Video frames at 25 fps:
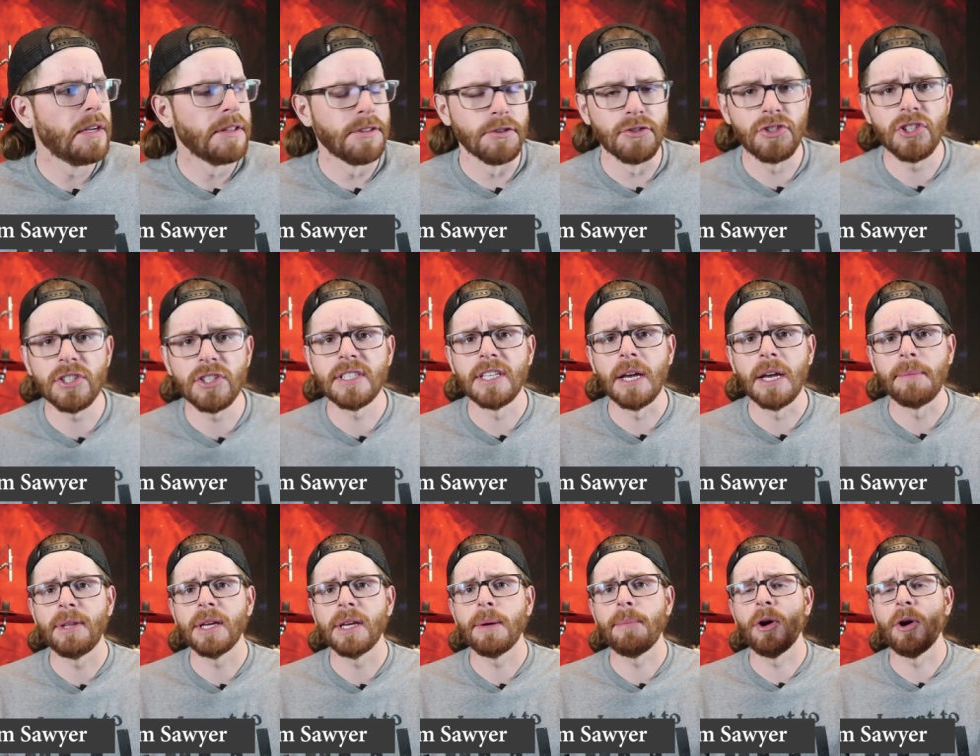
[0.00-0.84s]
There's just
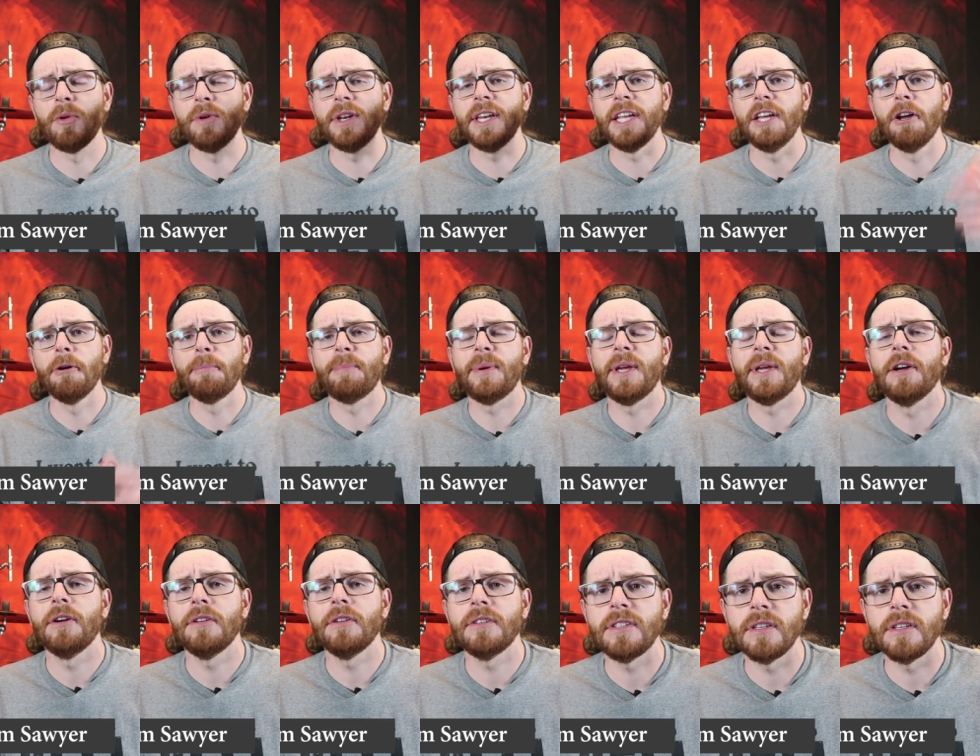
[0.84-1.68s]
something about Neil
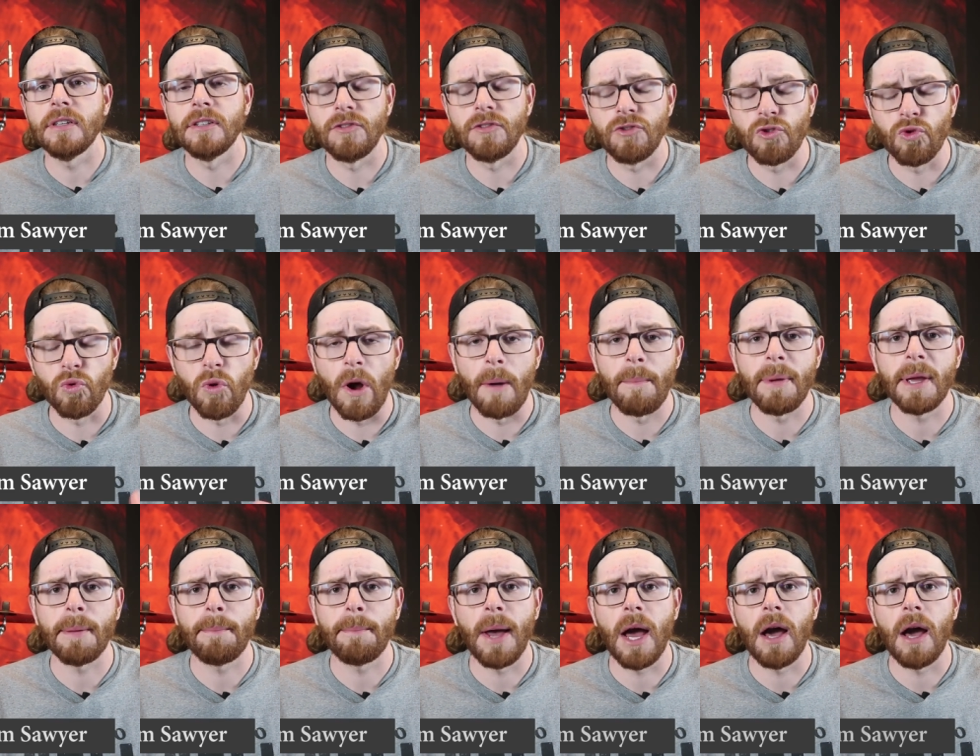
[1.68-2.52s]
Peart's
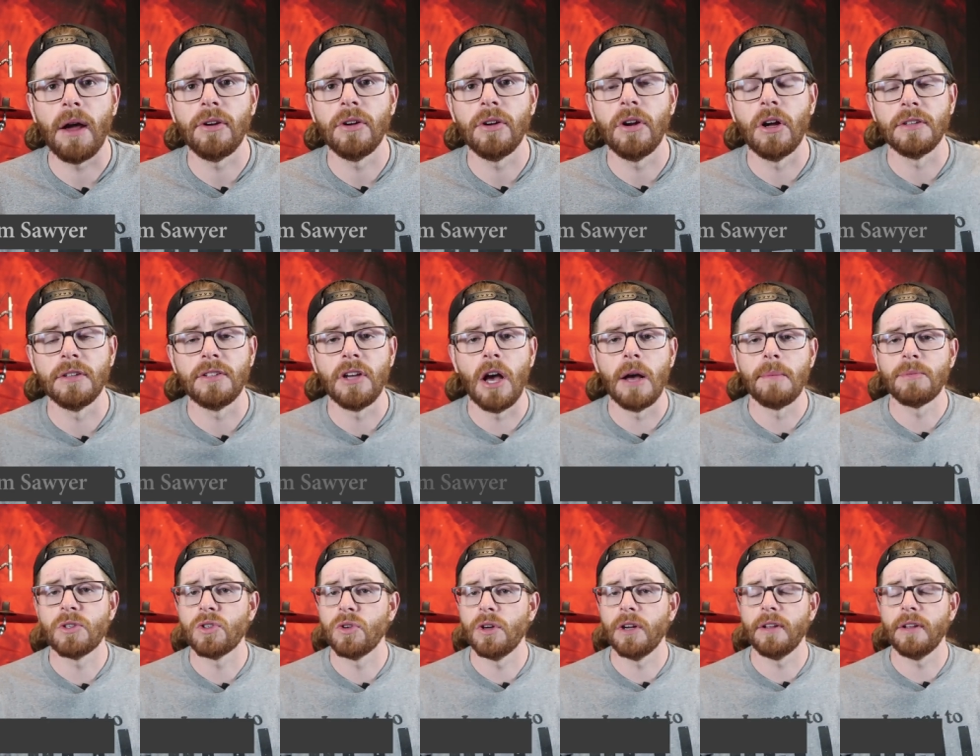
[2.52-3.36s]
drumming pattern on
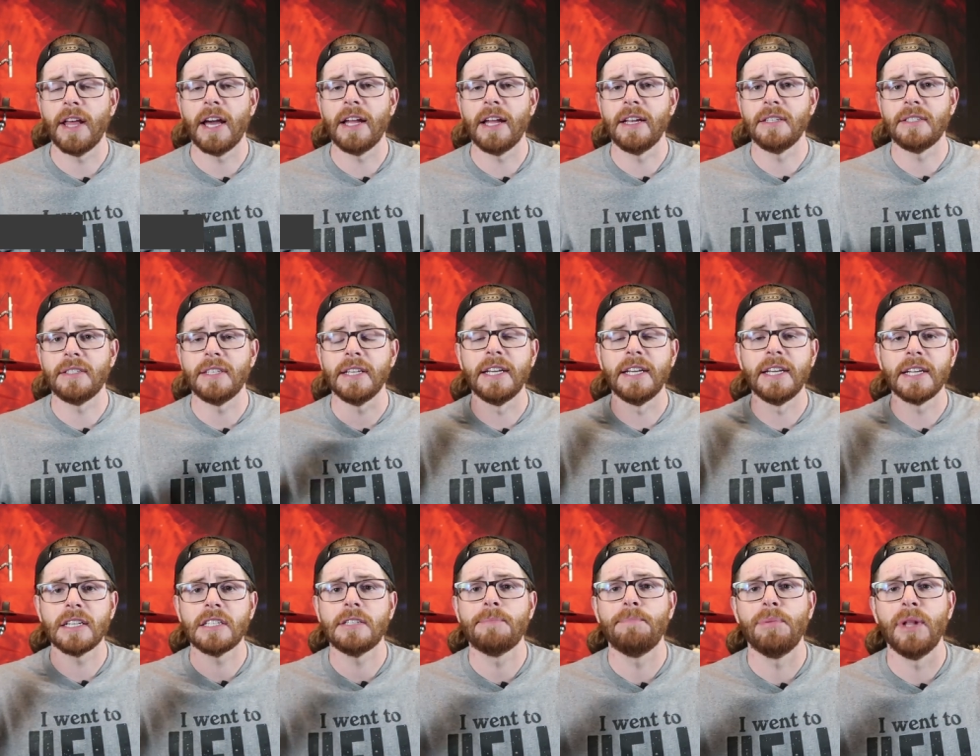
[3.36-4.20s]
Tom Sawyer that is
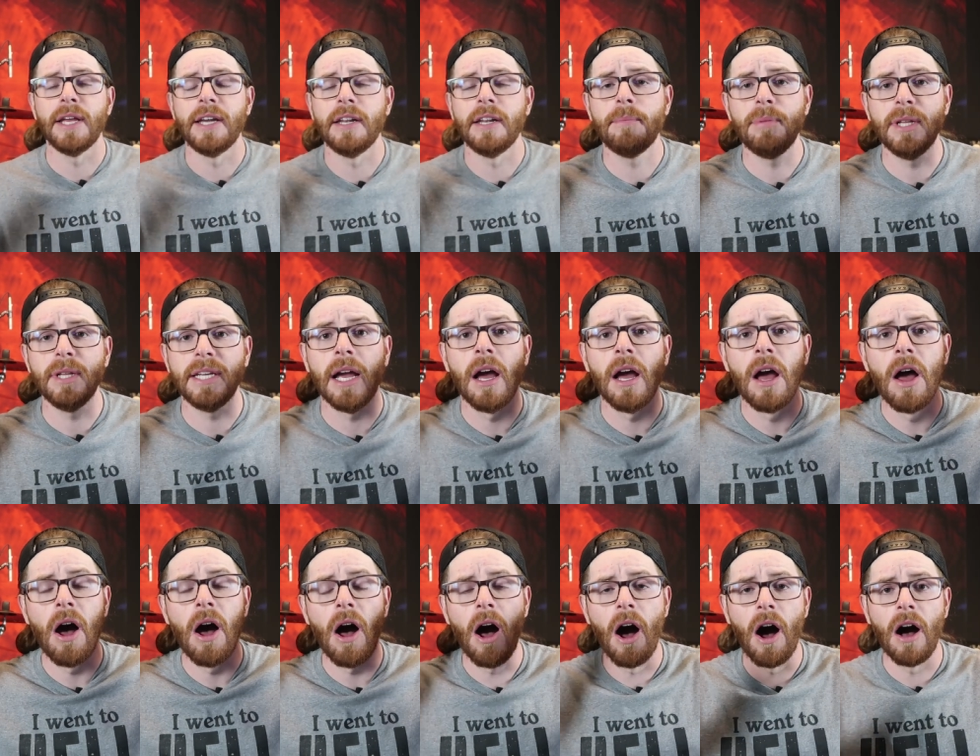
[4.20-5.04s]
inexplainably
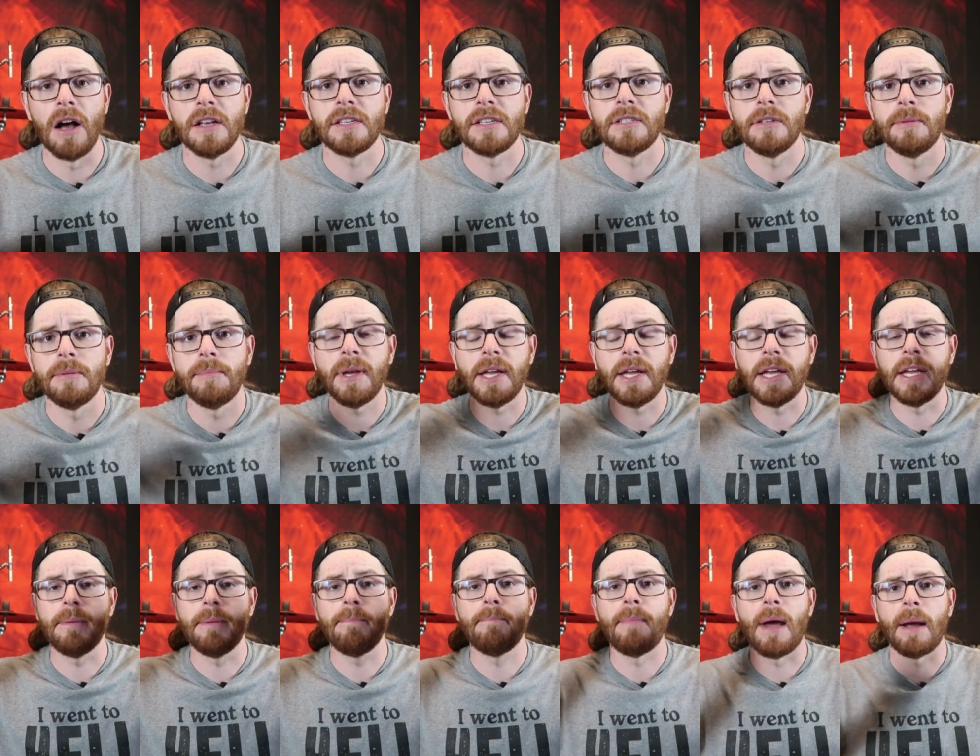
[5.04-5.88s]
awesome
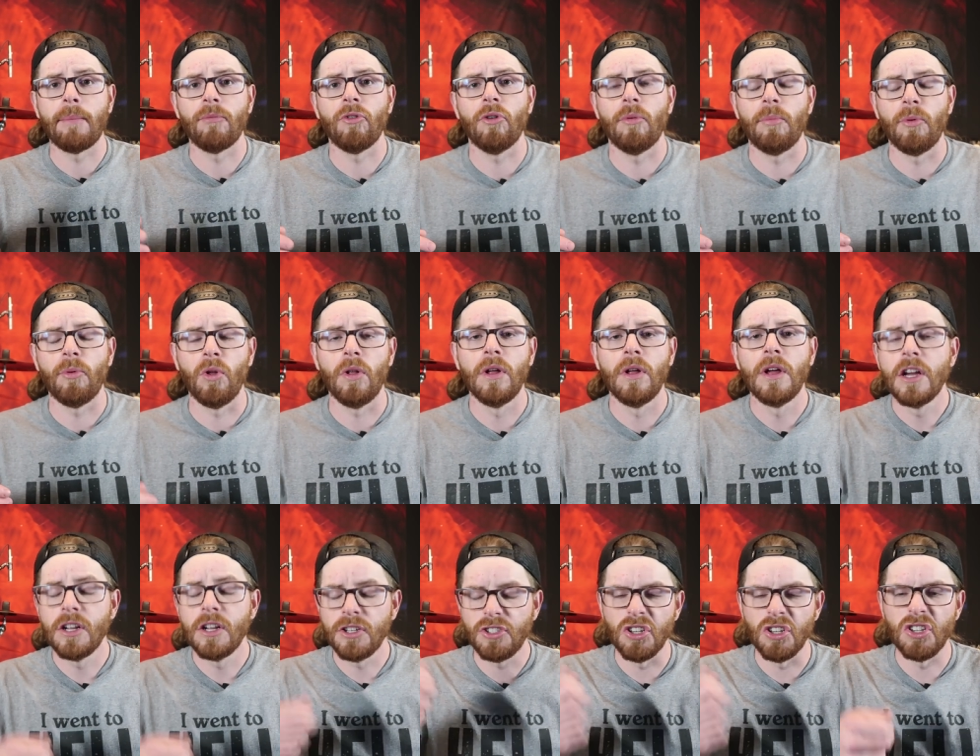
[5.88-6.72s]
and memorable.
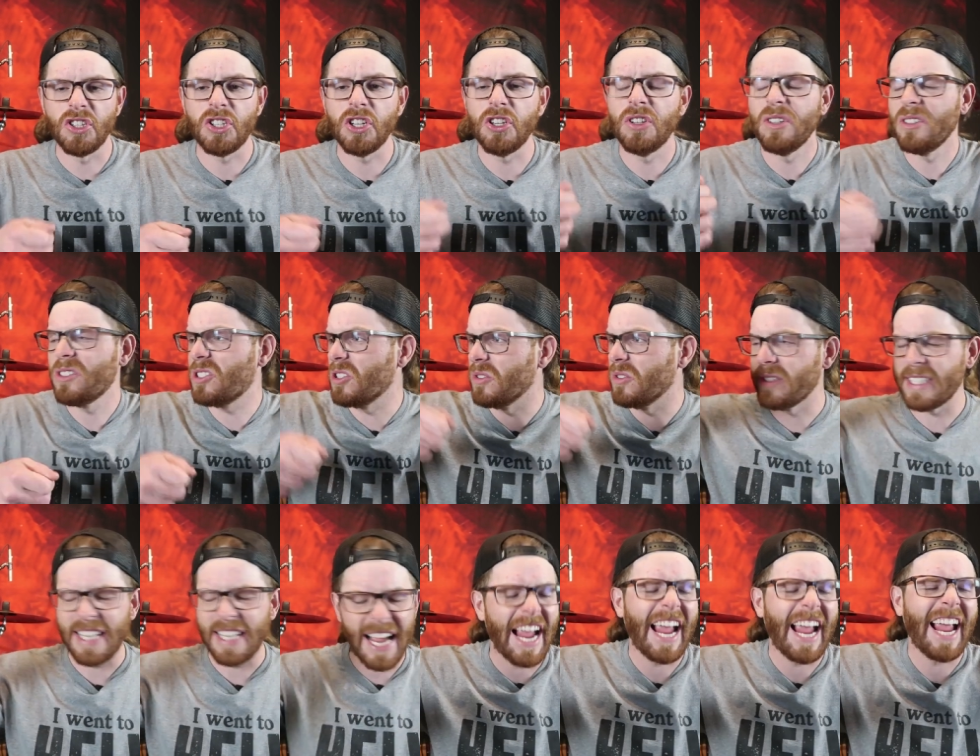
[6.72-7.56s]
Dun, dun, dun,
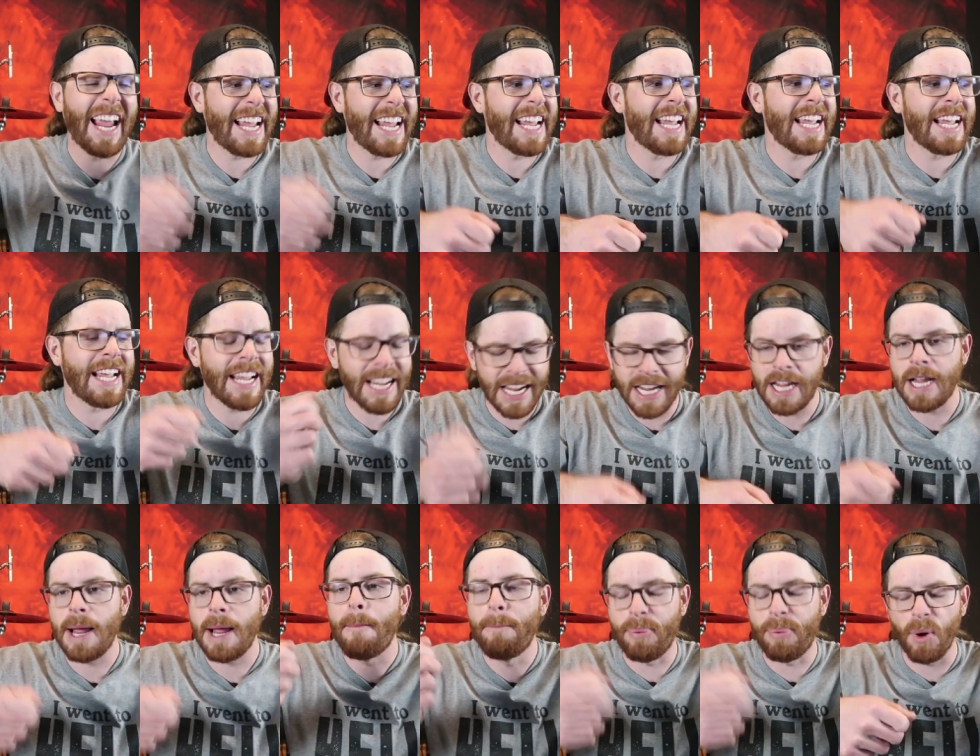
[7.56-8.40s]

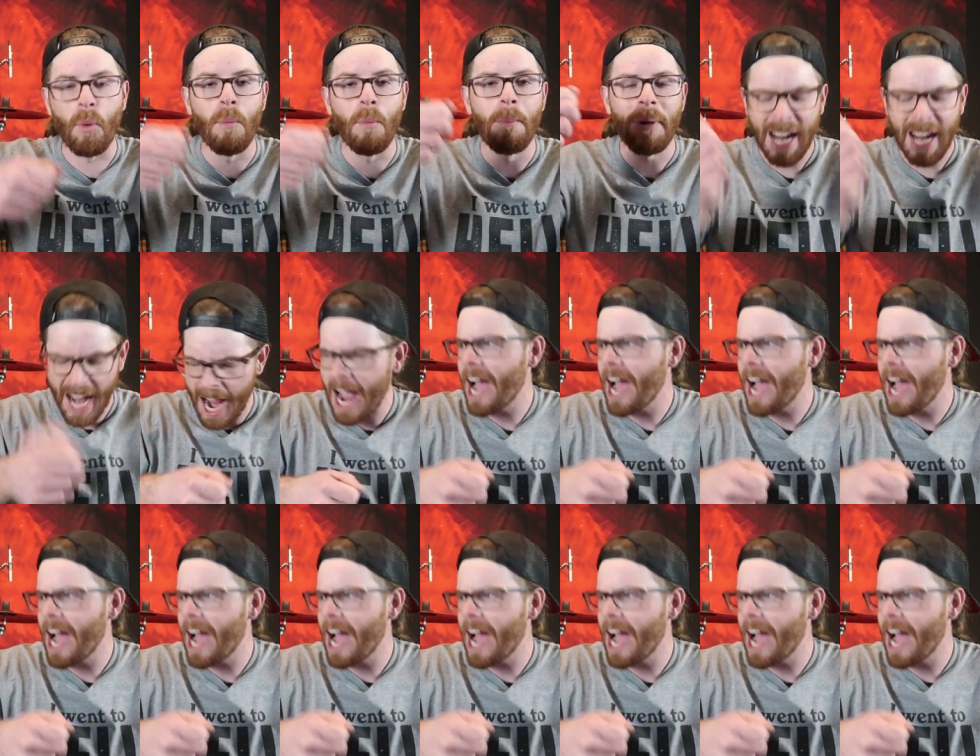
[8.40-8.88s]
boom,